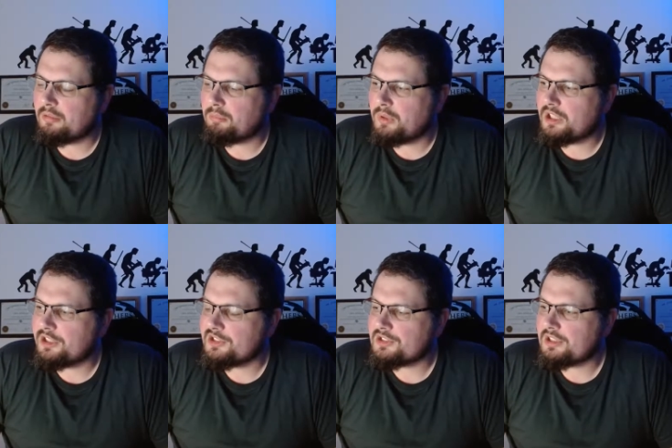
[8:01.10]

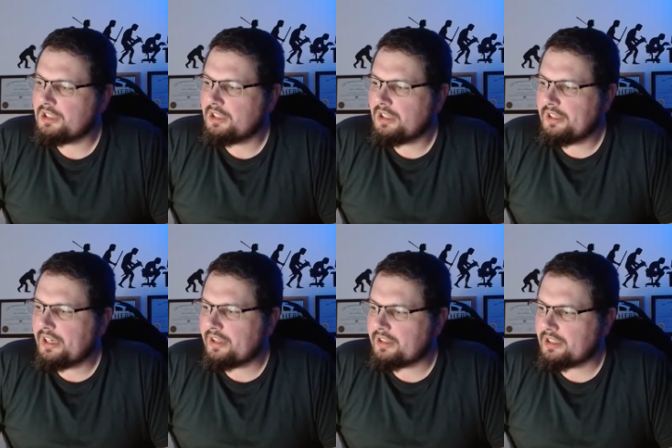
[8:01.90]
because
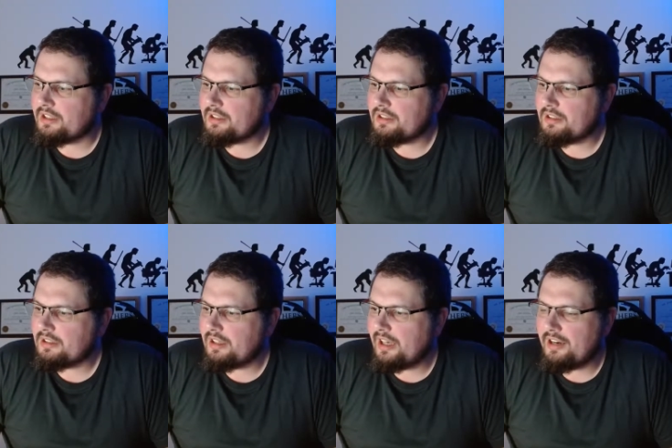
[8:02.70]
I think
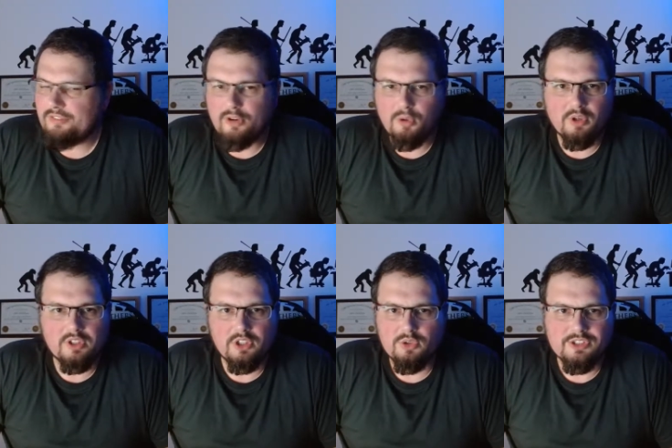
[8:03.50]
everyone
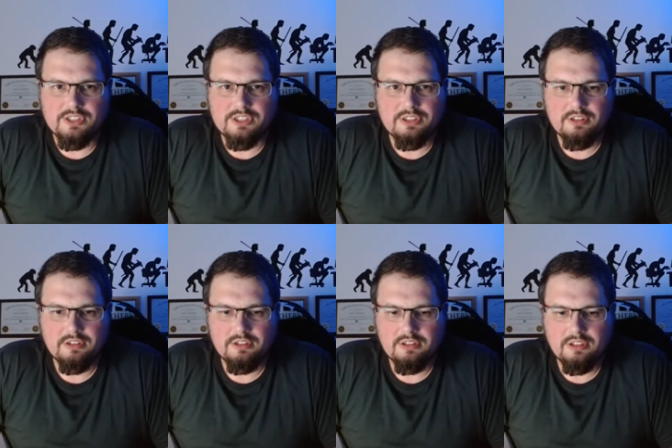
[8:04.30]
uses
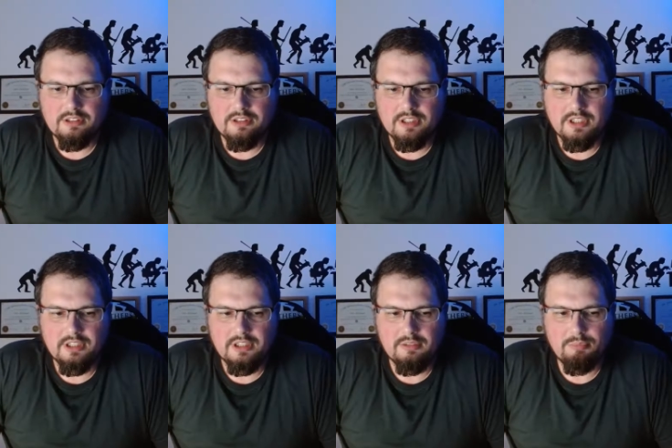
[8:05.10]

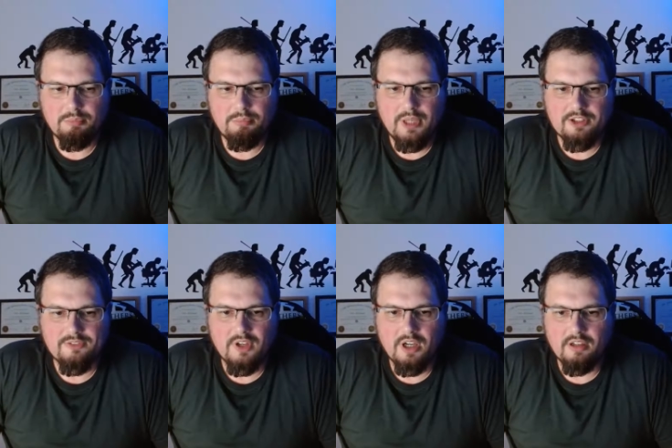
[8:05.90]
the
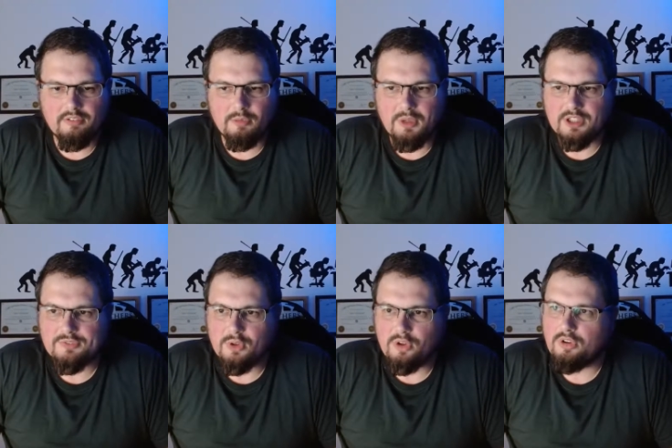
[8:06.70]
PS5, the
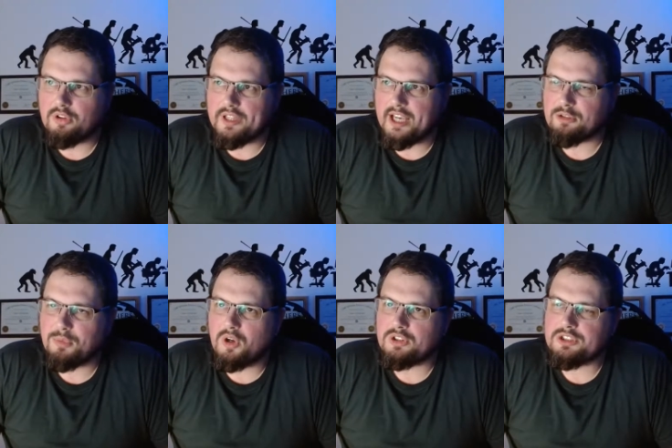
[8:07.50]
PS4, and the
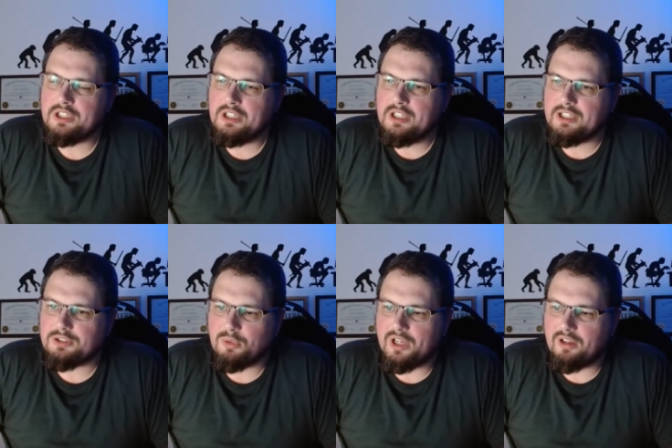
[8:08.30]
Xbox as a
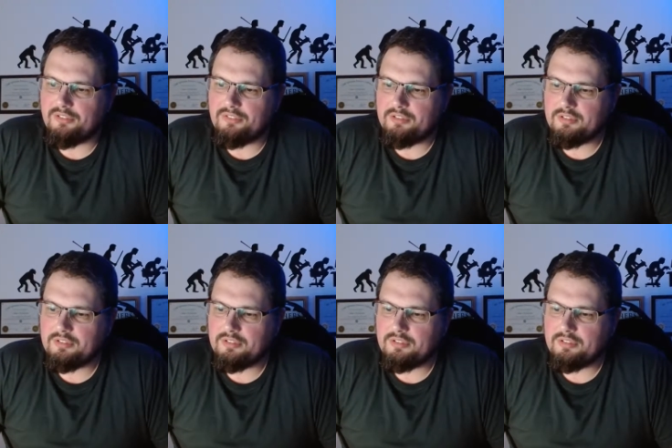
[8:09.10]
way of